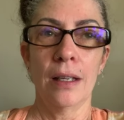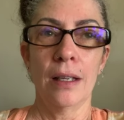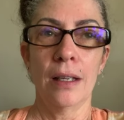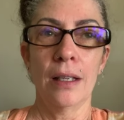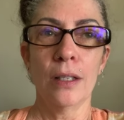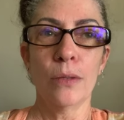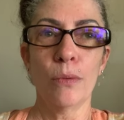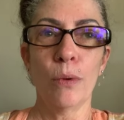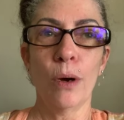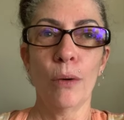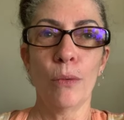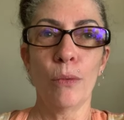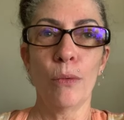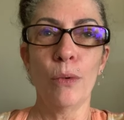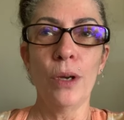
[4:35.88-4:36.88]
is
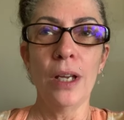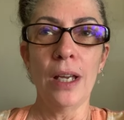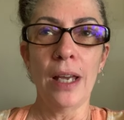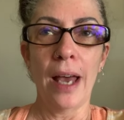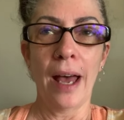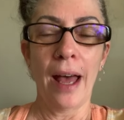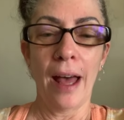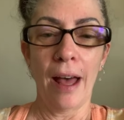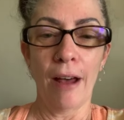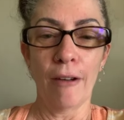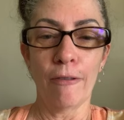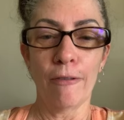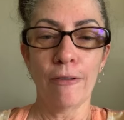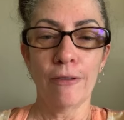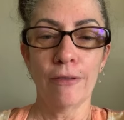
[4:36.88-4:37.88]
what we
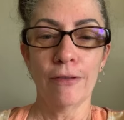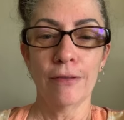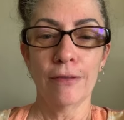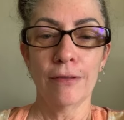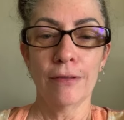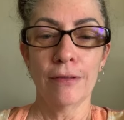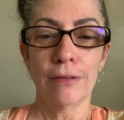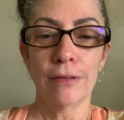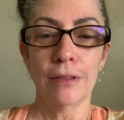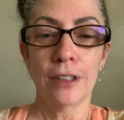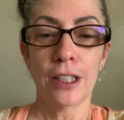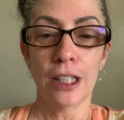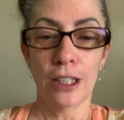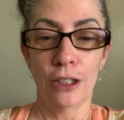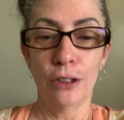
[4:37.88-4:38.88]
have
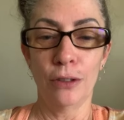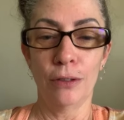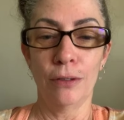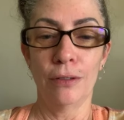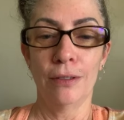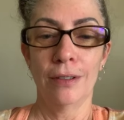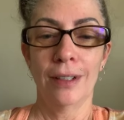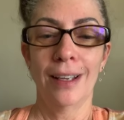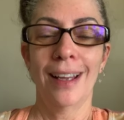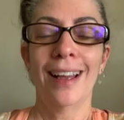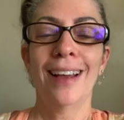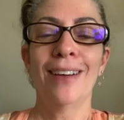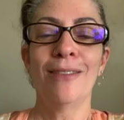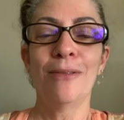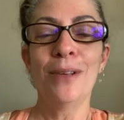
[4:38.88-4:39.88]
to do.
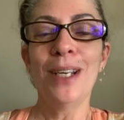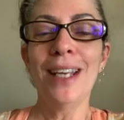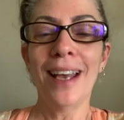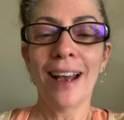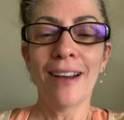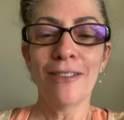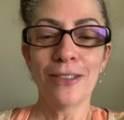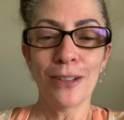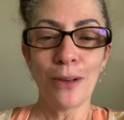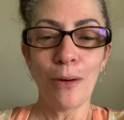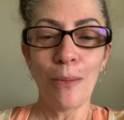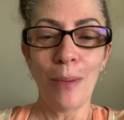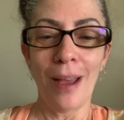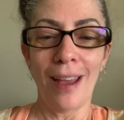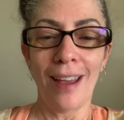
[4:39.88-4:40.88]
We have to
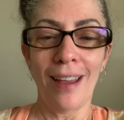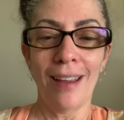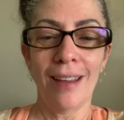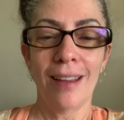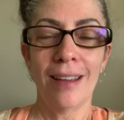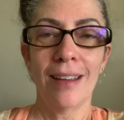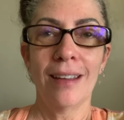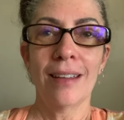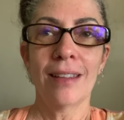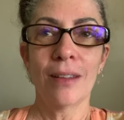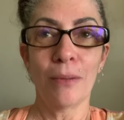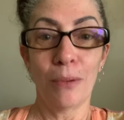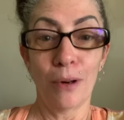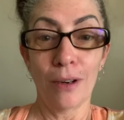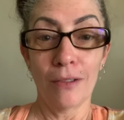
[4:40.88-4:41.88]
obey
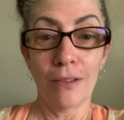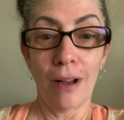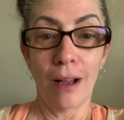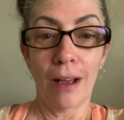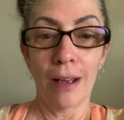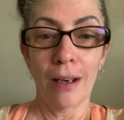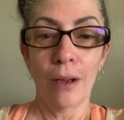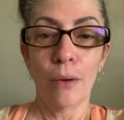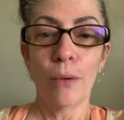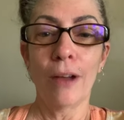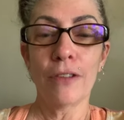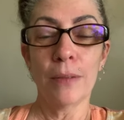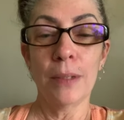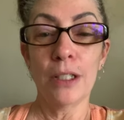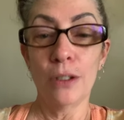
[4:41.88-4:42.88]
the Word of God. We
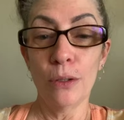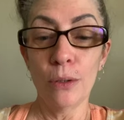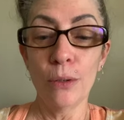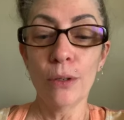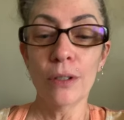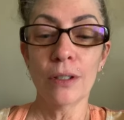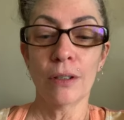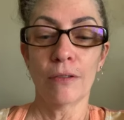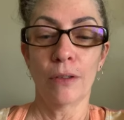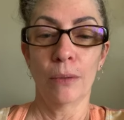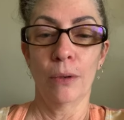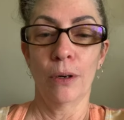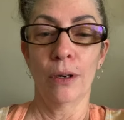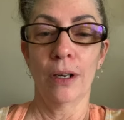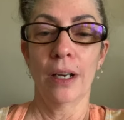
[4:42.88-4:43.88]
have to be doers of the
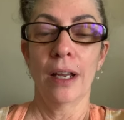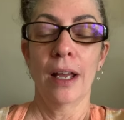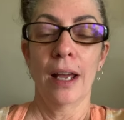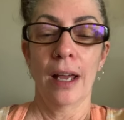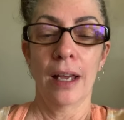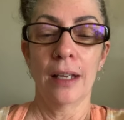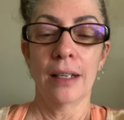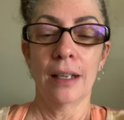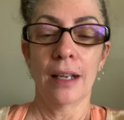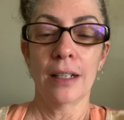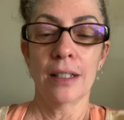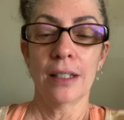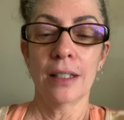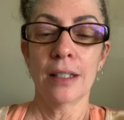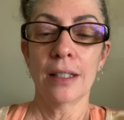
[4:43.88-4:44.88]
Word and
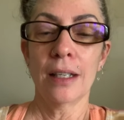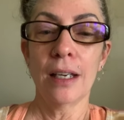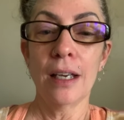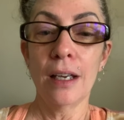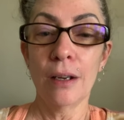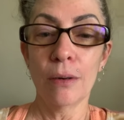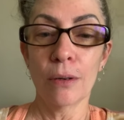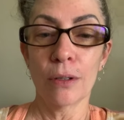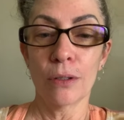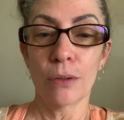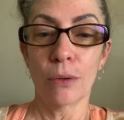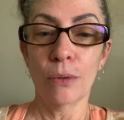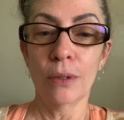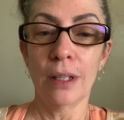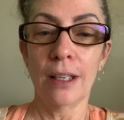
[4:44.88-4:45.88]
not just hearers
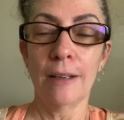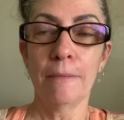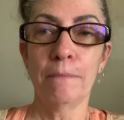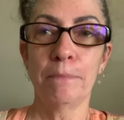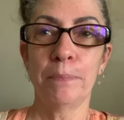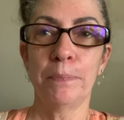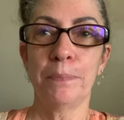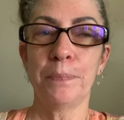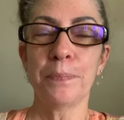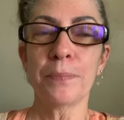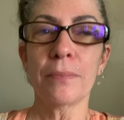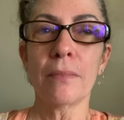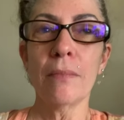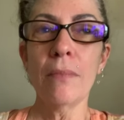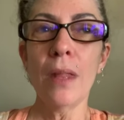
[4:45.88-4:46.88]
only.
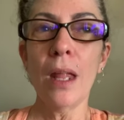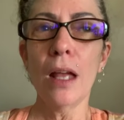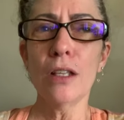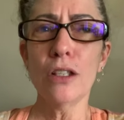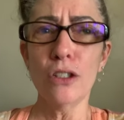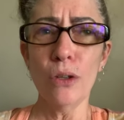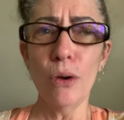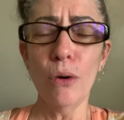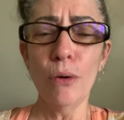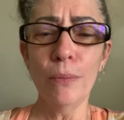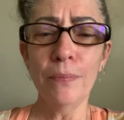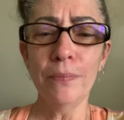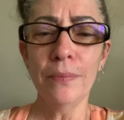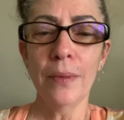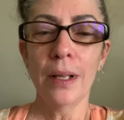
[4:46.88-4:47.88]
So,
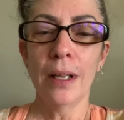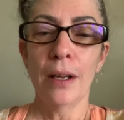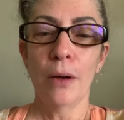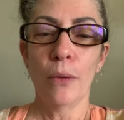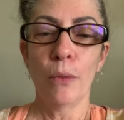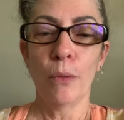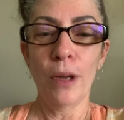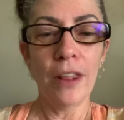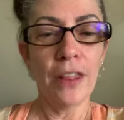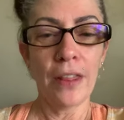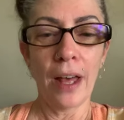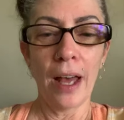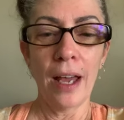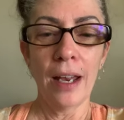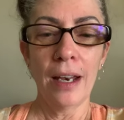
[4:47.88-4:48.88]
with
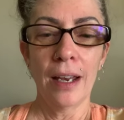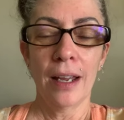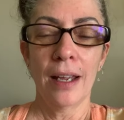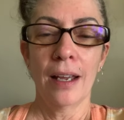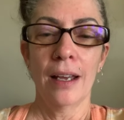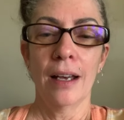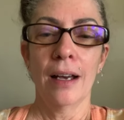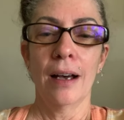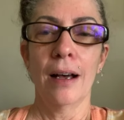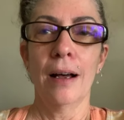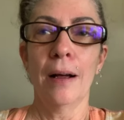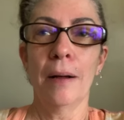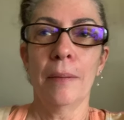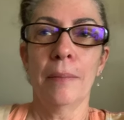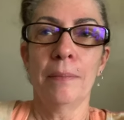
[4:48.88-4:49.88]
that,
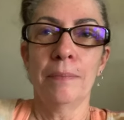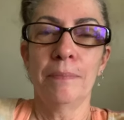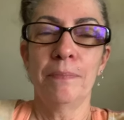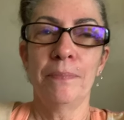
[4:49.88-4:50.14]
um,